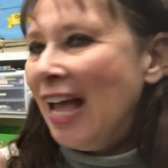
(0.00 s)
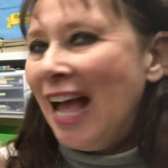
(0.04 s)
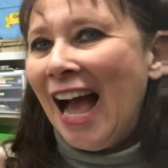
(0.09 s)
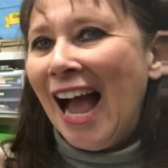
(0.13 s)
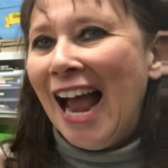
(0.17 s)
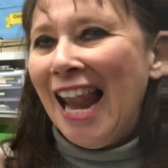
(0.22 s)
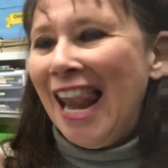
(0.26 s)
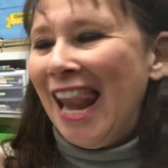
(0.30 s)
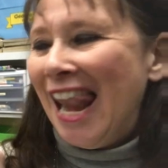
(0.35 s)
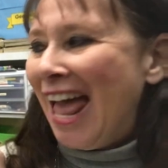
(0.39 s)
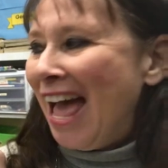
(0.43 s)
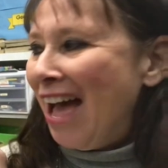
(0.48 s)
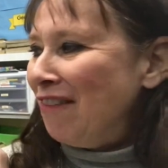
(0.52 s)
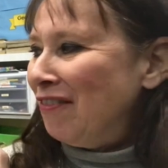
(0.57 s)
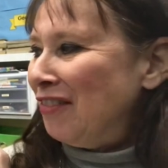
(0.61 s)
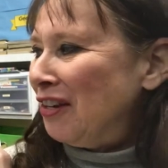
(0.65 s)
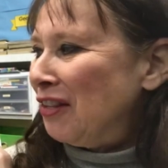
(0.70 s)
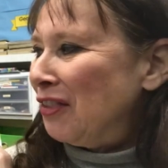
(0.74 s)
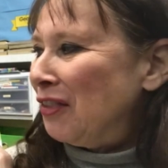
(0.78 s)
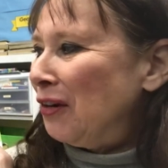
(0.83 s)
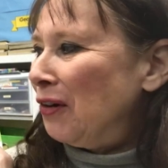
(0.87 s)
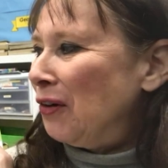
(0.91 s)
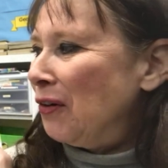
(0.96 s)
I
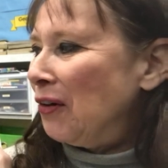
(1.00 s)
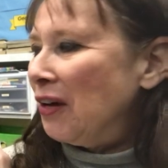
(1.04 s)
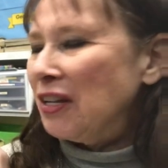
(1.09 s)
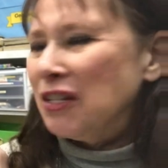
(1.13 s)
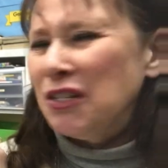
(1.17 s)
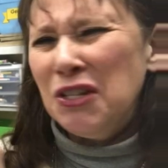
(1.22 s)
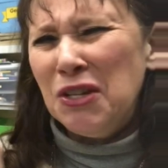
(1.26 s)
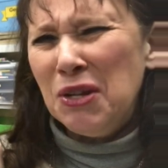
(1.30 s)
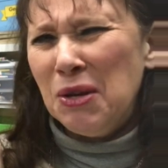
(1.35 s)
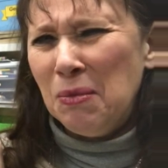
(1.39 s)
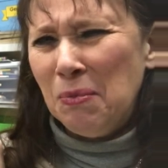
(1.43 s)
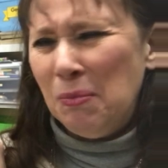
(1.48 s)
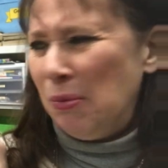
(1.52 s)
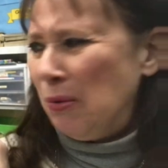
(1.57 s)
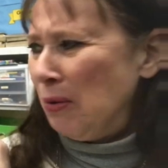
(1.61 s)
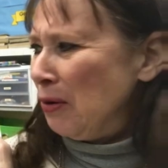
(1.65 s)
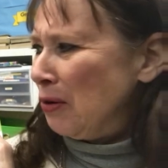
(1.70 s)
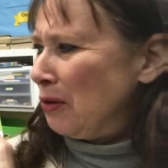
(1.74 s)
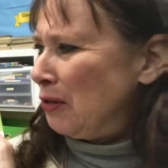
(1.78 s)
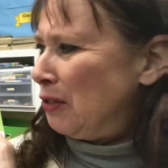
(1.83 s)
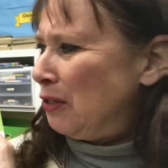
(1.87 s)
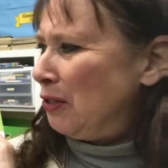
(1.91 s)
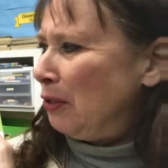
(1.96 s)
laughed at the Lorax. You
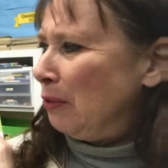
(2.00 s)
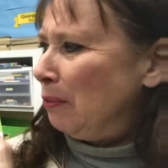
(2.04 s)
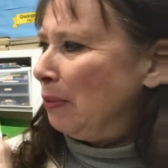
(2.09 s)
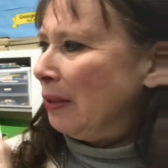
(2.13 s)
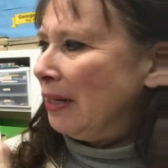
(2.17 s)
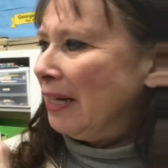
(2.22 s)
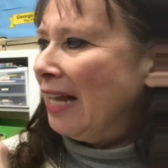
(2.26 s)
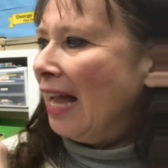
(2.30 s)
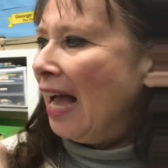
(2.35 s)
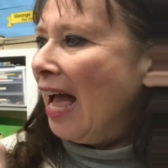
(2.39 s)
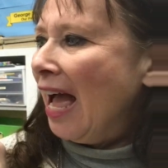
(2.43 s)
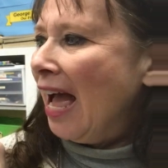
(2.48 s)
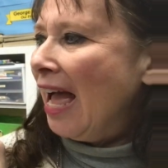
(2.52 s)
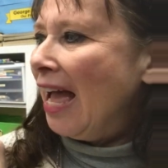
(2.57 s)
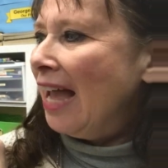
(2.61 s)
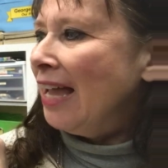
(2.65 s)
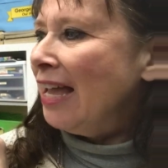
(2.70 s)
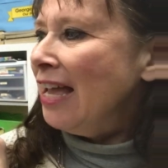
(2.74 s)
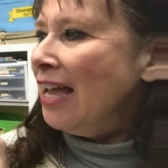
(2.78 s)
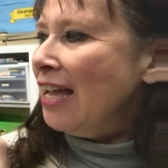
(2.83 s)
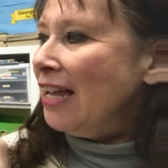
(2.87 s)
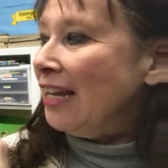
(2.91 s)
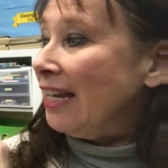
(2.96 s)
poor stupid
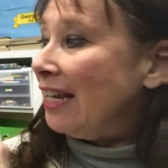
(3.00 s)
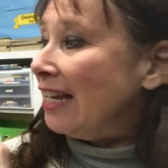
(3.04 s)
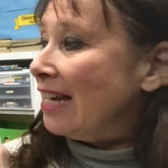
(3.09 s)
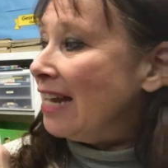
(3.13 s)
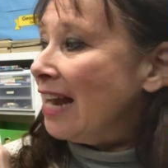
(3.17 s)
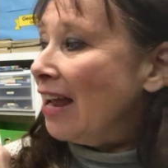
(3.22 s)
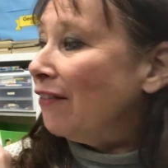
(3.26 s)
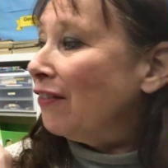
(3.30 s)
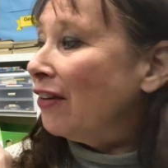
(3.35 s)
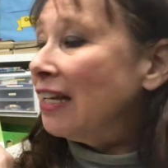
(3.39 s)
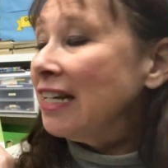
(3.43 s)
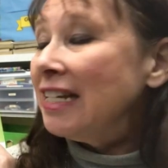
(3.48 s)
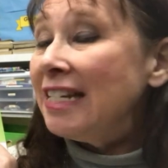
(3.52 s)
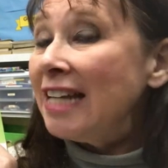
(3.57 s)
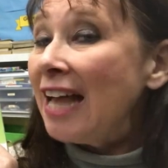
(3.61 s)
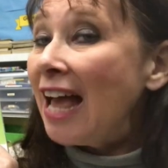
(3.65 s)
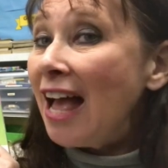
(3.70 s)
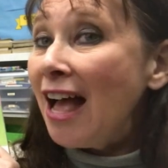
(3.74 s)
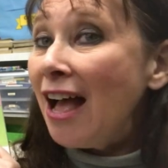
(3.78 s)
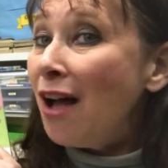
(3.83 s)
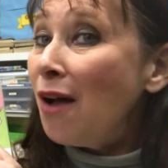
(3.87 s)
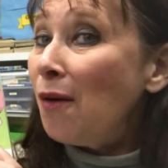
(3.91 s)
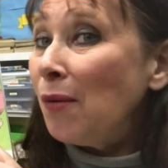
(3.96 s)
guy. You never can
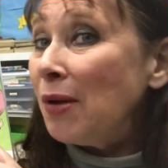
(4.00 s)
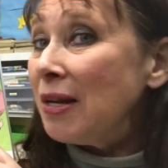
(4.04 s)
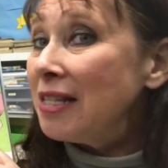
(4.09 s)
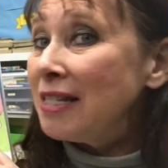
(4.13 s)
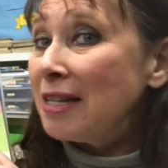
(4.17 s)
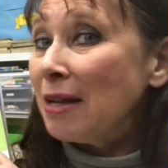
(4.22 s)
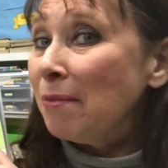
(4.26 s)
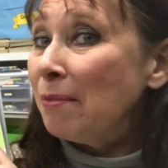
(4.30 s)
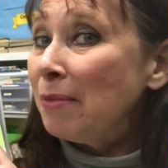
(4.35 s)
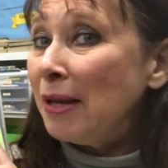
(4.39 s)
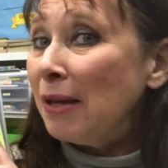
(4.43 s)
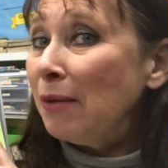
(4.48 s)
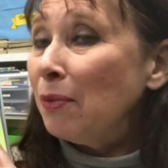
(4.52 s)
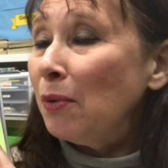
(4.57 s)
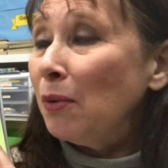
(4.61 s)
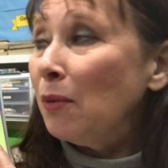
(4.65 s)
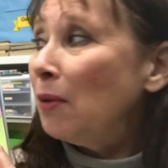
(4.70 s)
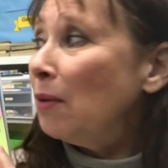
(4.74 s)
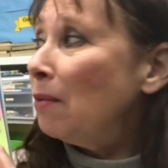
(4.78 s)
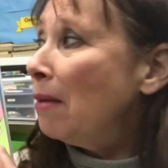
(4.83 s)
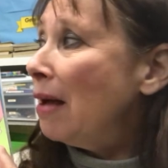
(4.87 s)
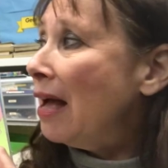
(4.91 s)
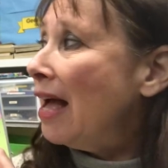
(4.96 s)
tell what some
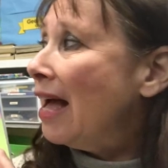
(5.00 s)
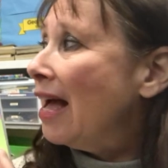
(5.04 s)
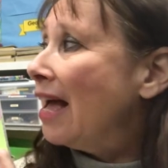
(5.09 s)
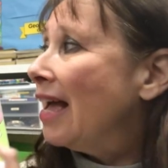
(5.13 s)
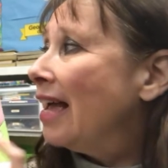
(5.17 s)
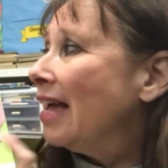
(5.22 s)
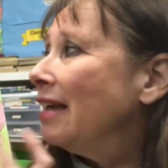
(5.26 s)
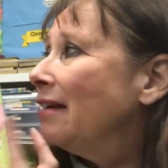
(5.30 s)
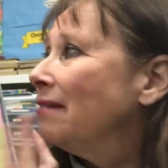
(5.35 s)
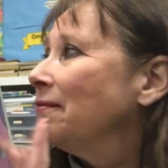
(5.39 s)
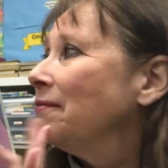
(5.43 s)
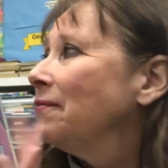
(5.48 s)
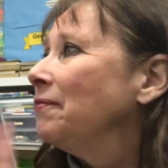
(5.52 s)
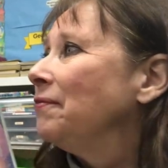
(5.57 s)
people will buy.